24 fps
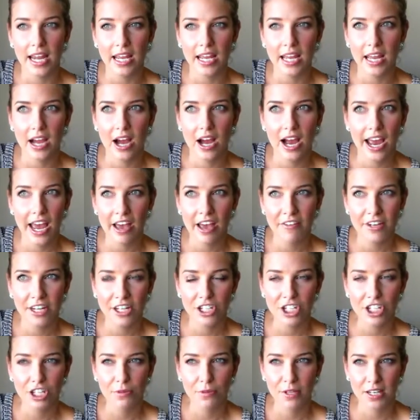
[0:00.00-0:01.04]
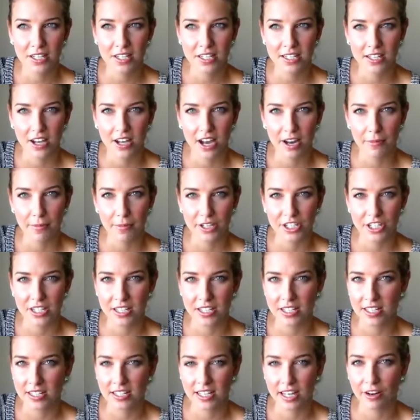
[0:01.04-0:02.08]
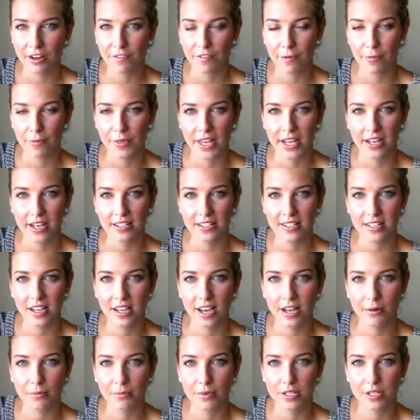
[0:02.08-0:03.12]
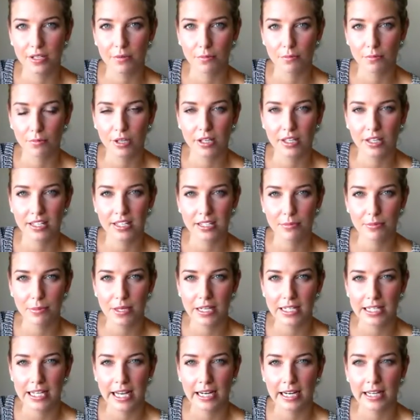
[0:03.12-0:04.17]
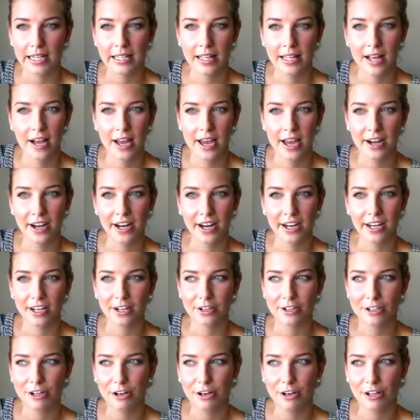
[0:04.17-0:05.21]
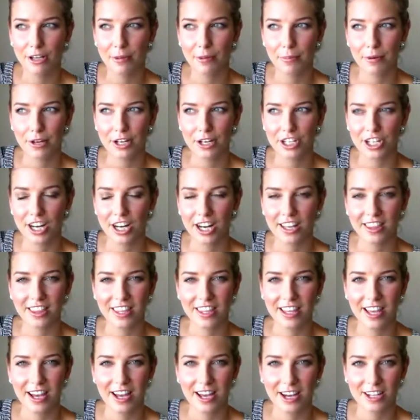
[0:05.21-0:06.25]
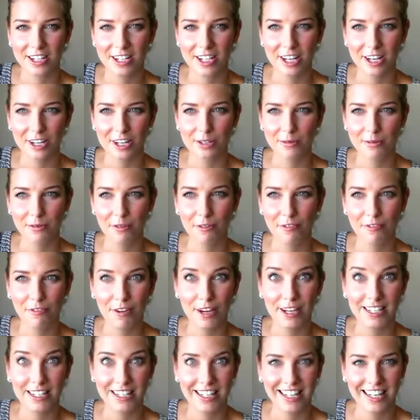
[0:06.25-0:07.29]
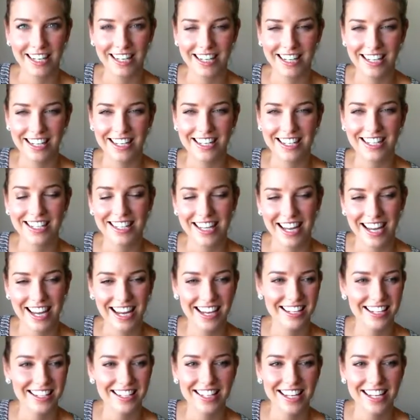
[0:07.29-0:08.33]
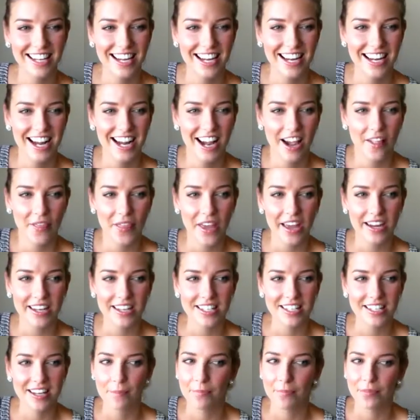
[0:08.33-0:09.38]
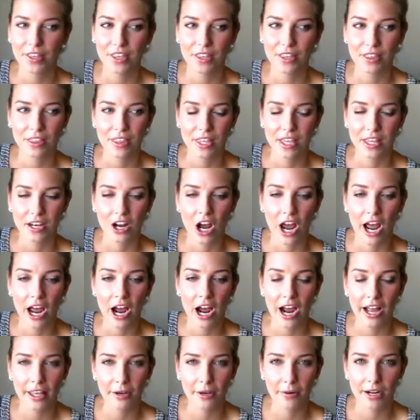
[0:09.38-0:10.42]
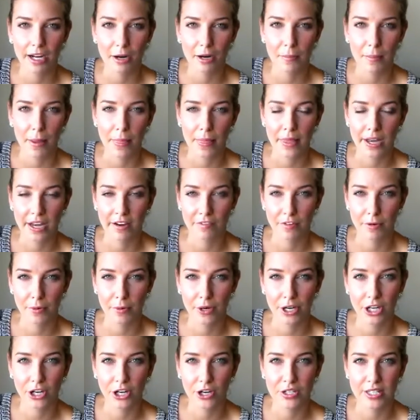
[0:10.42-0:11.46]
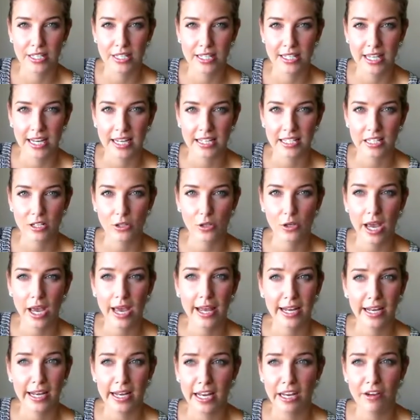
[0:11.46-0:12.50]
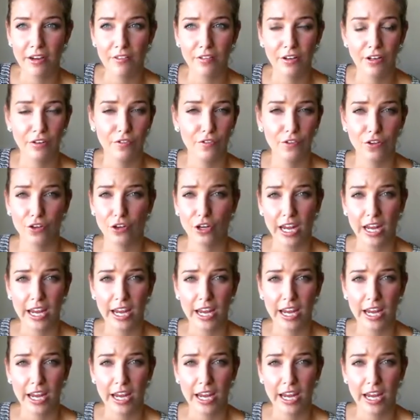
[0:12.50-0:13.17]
I haven't actually been inside, but just to see it from the outside was really spectacular, and I can totally appreciate the architectural feat that it is, and that is something that I highly recommend that everybody goes and takes a look at, and even if you